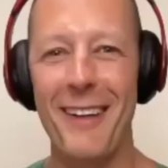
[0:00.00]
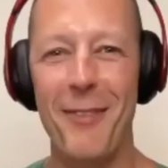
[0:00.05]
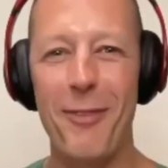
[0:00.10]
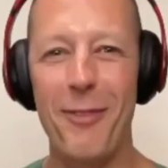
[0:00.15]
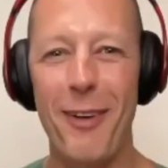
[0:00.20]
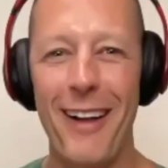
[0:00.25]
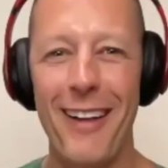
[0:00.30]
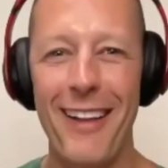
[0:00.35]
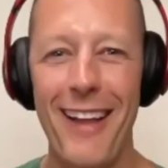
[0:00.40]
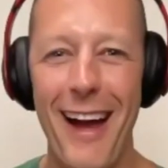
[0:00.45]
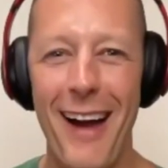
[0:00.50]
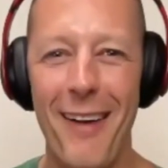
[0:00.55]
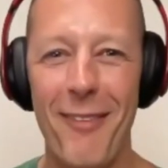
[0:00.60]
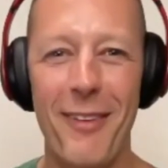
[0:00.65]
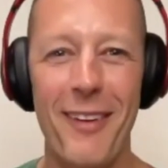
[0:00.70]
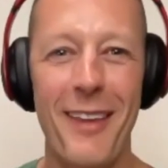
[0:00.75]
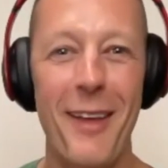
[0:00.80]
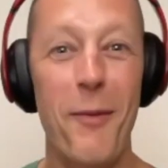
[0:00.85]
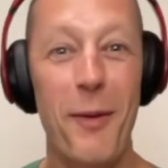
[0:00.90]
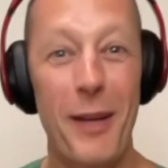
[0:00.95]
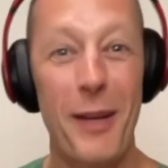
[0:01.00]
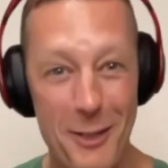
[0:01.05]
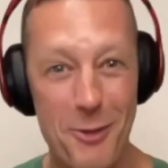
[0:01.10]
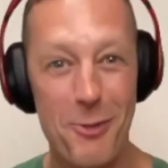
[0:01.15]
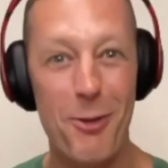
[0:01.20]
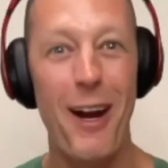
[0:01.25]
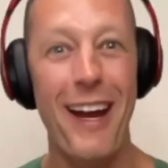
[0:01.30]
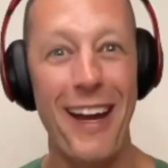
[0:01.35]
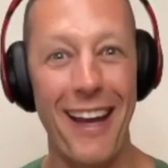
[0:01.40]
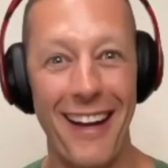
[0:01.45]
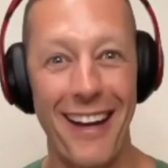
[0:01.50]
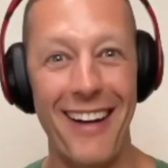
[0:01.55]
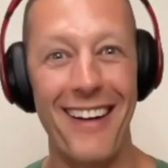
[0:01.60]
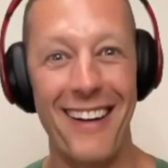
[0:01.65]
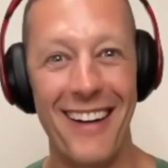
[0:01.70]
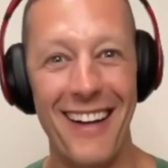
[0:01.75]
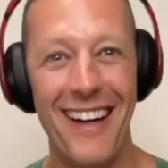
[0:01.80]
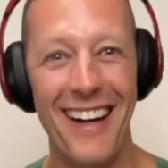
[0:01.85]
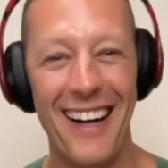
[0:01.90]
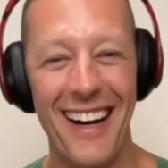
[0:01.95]
fall off and then we can try okay.
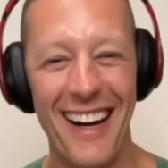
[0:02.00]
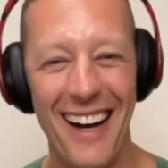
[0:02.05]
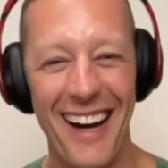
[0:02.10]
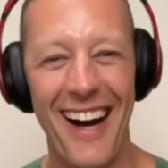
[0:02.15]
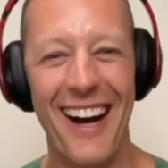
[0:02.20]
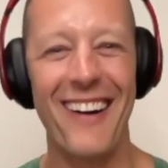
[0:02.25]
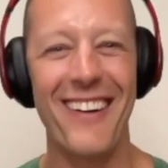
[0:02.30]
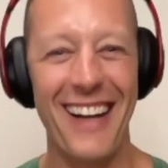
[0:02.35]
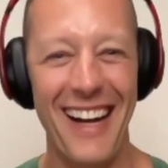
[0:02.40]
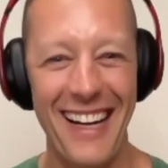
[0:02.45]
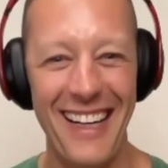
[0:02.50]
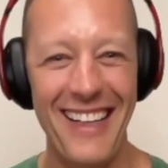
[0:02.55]
Okay. There we